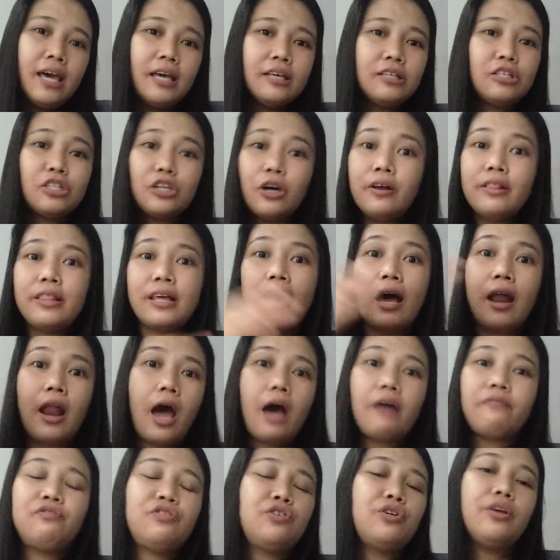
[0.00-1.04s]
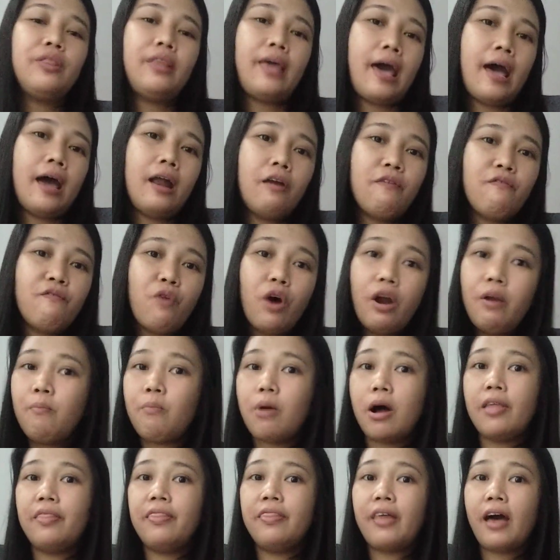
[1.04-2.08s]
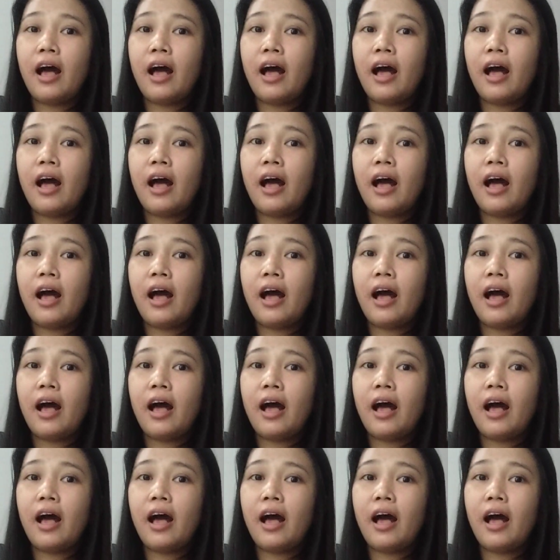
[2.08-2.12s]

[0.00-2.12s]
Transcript: so that after the end of 1 month,